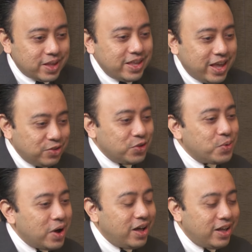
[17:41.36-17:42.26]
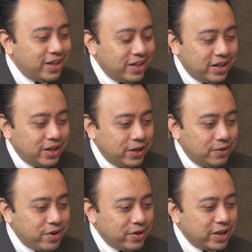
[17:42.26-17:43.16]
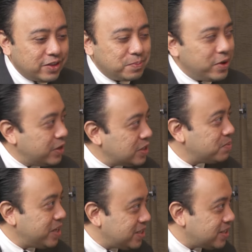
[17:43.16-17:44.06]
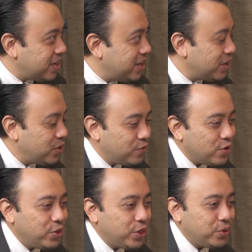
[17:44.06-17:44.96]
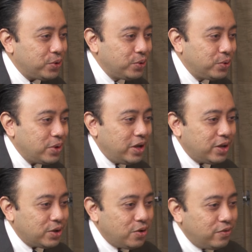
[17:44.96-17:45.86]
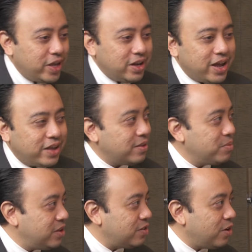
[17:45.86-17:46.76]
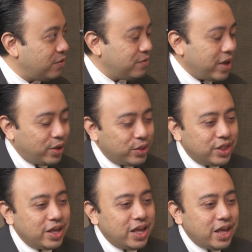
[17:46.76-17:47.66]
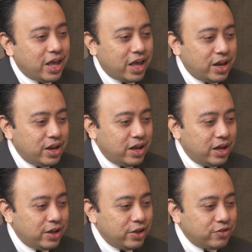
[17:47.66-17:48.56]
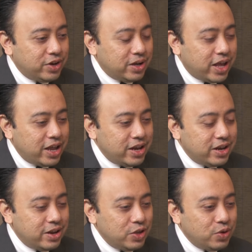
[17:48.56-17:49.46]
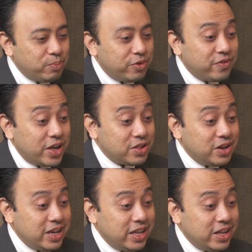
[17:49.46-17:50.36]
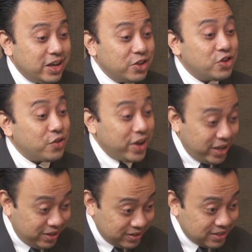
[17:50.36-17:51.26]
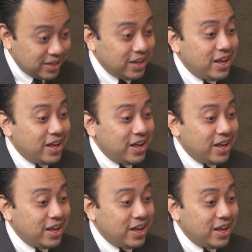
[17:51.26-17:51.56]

yes, you are a very experienced minister. You've gone through COVID as a Minister of Health, and you are professionally a trained